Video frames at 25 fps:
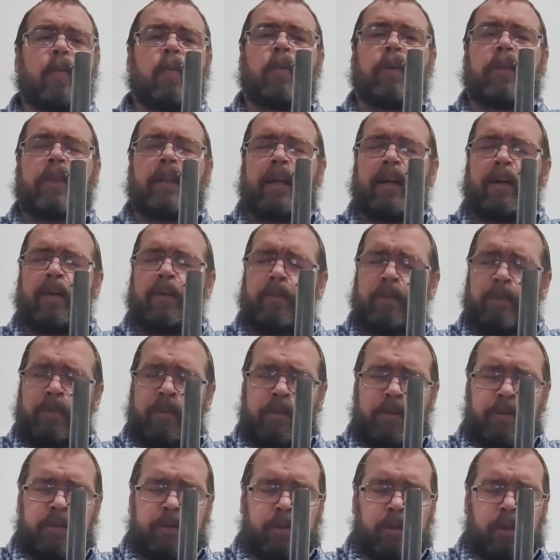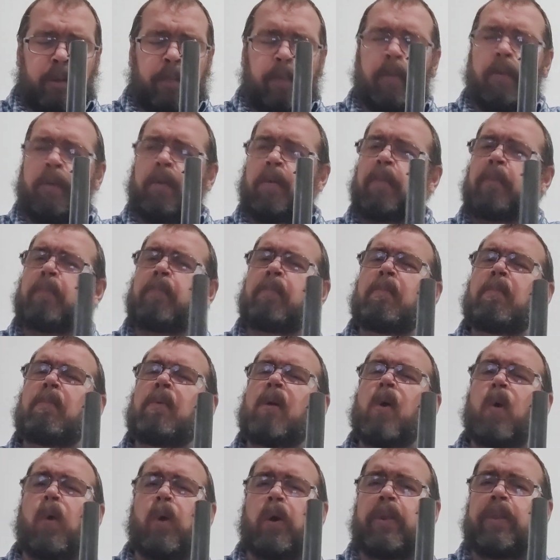without trouble?
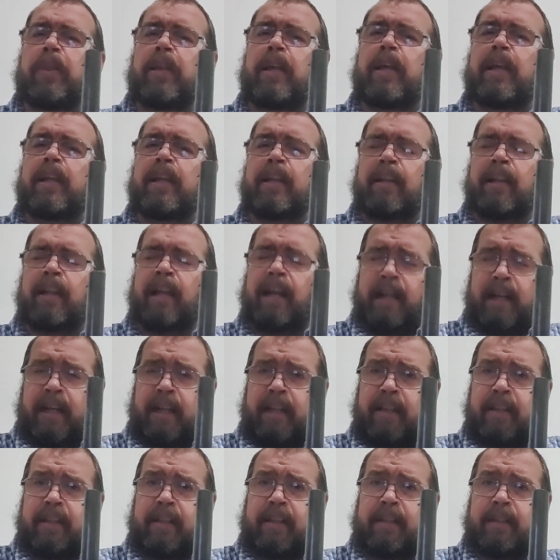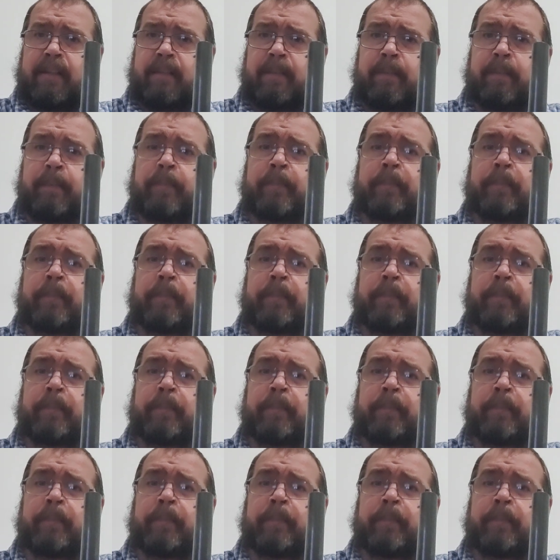More than likely.